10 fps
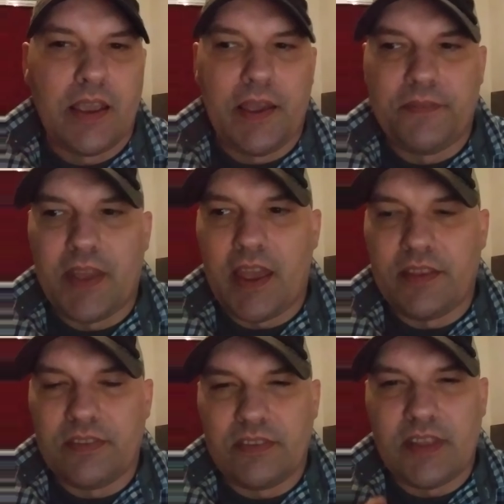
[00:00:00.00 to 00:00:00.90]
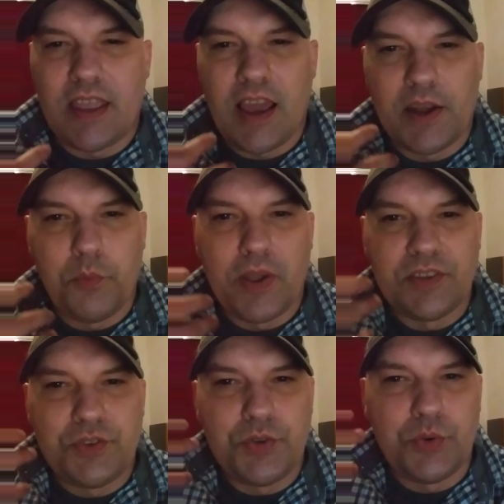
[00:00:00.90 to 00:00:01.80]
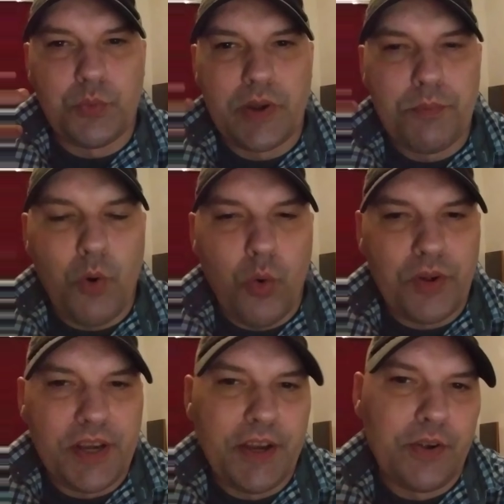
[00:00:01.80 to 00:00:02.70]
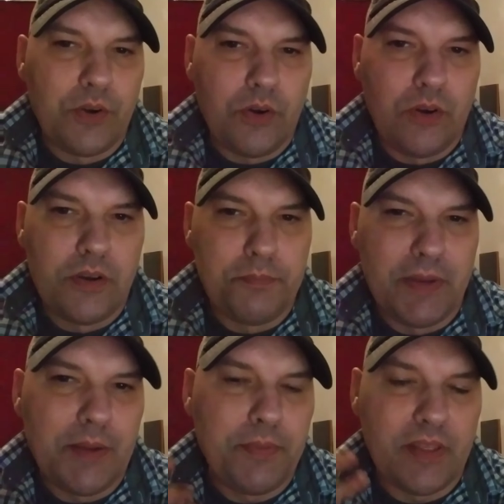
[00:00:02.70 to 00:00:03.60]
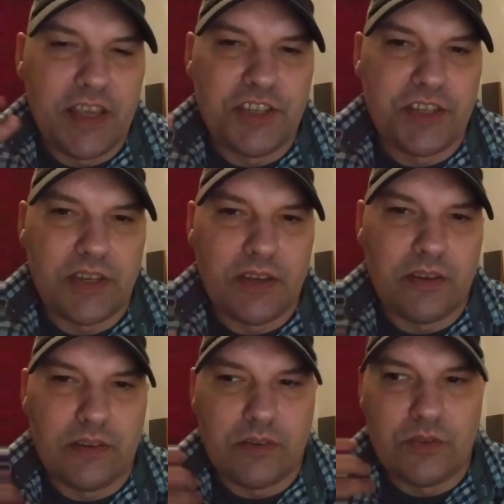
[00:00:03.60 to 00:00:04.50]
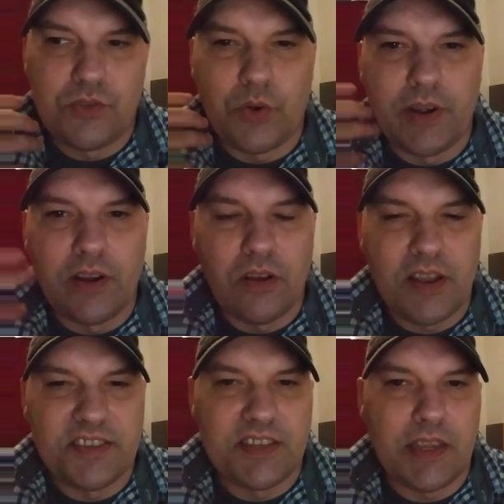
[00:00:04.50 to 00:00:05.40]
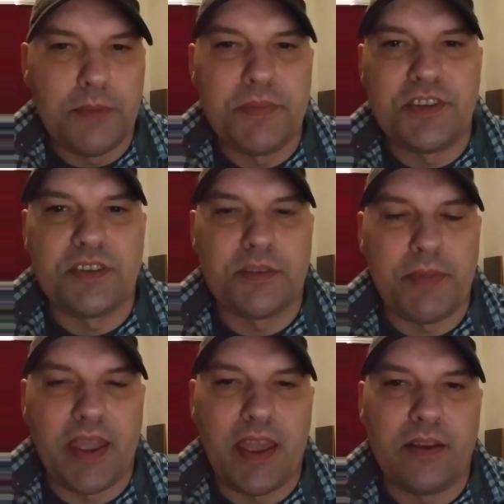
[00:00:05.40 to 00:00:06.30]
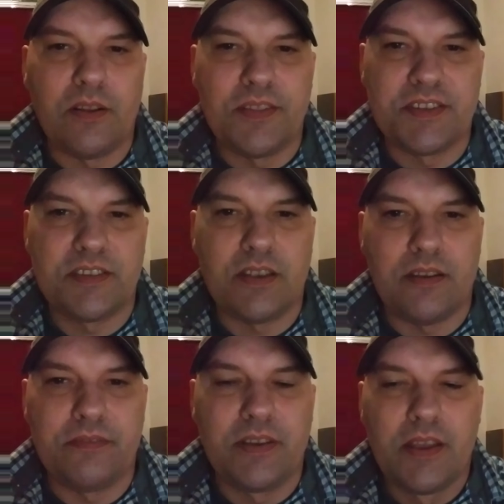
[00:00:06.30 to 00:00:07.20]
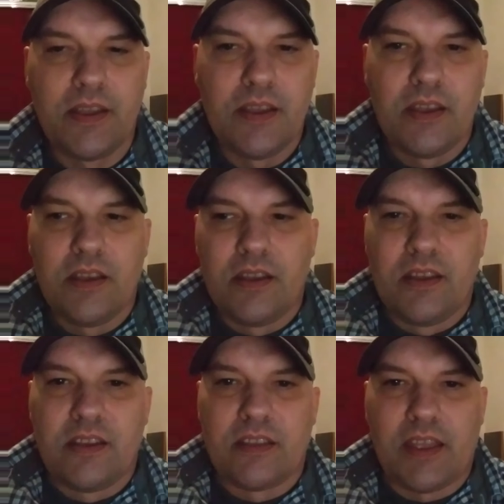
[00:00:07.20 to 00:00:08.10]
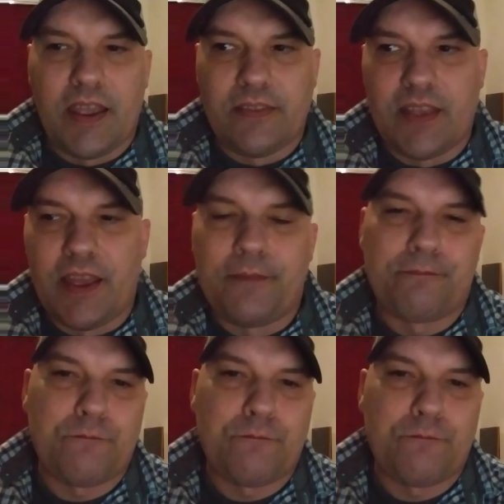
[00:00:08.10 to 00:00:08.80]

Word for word: and then they kind of went to remote neural manipulation, throwing all kinds of images in my head and all this stuff, and then